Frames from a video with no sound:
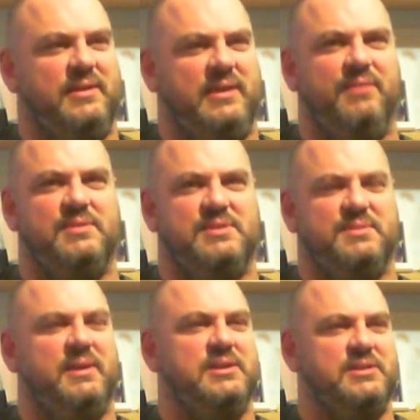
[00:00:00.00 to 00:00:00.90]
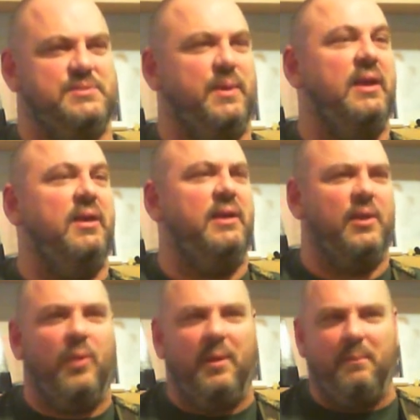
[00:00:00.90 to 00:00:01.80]
Given to me just by
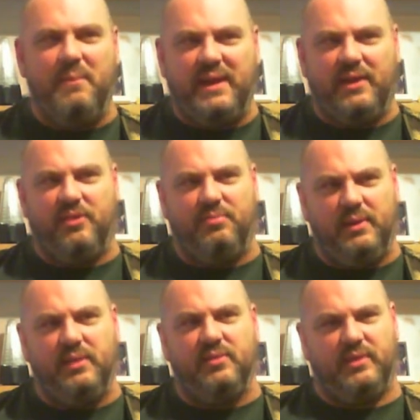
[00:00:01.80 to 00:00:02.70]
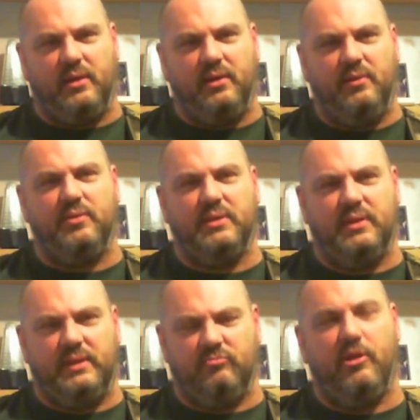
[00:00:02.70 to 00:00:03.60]
learning 1 minute of music. I was
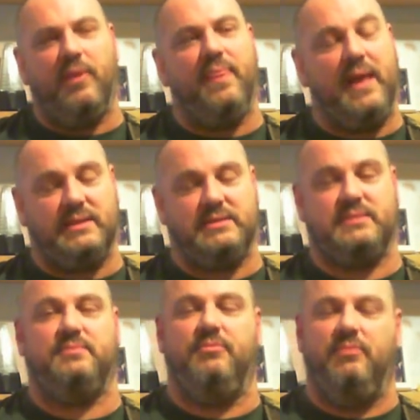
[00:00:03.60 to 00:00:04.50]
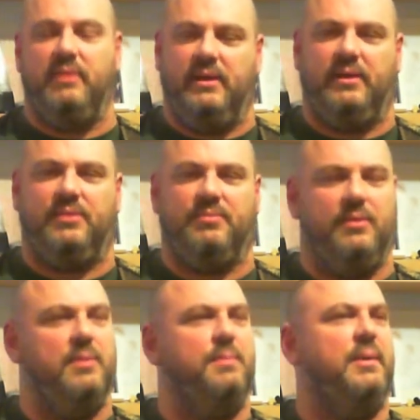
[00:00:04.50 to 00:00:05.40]
like, right, that's really
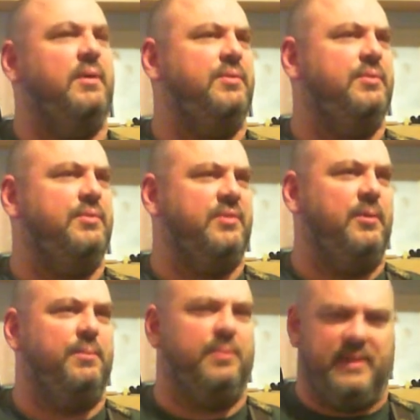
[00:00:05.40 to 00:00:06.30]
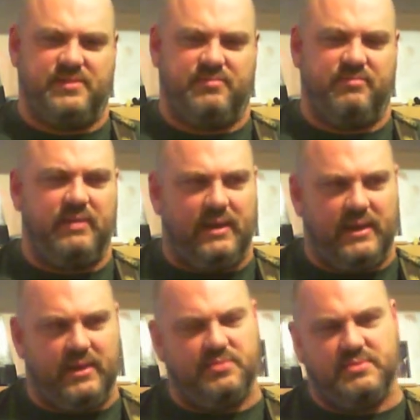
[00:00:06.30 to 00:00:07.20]
thrown the barn doors open. That's
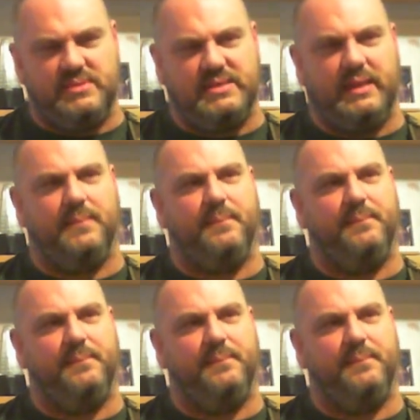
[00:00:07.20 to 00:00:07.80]
really interesting.